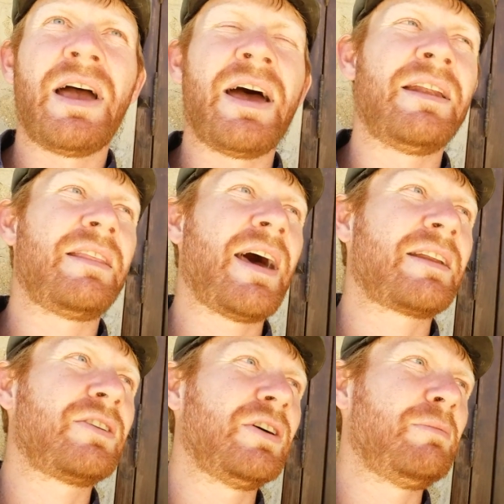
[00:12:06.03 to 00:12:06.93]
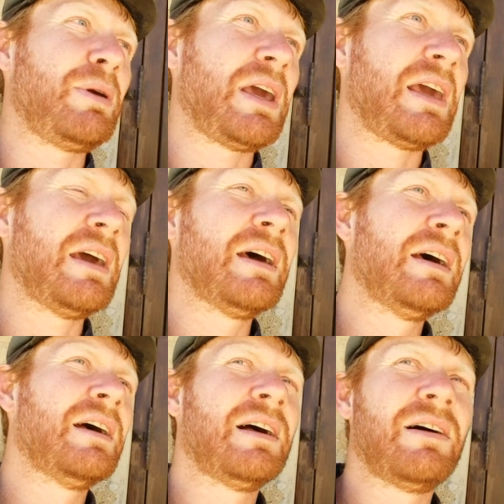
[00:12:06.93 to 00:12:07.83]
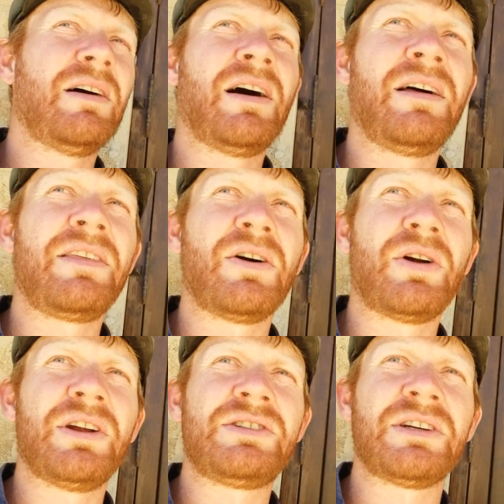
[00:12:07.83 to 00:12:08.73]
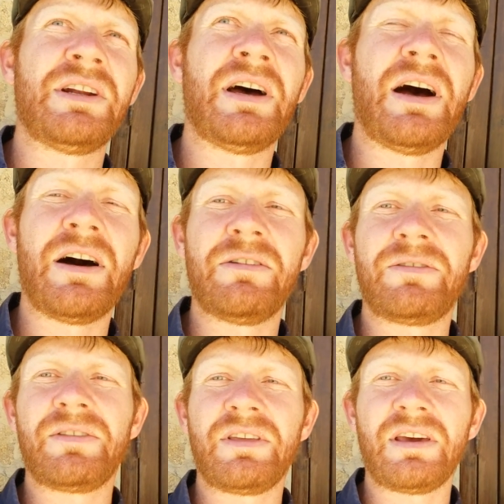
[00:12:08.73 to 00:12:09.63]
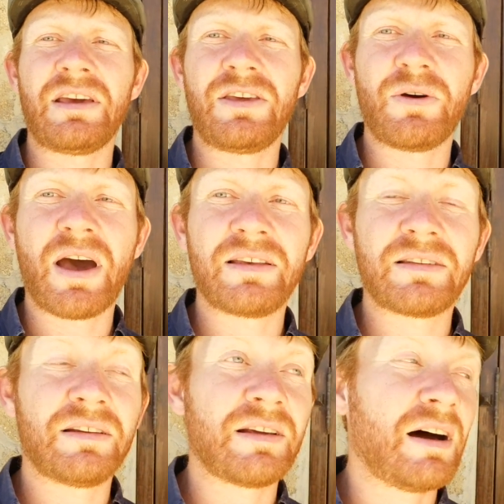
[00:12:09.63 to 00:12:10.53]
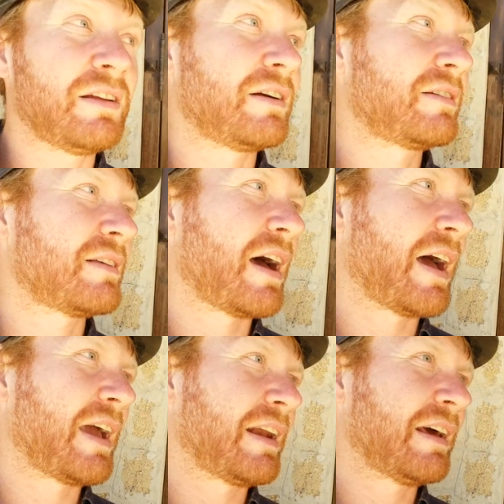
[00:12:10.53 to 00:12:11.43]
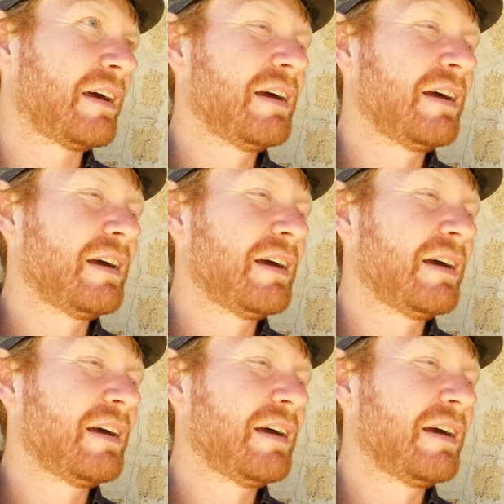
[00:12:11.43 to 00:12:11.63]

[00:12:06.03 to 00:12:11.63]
and that could be the origin of the US dollar sign.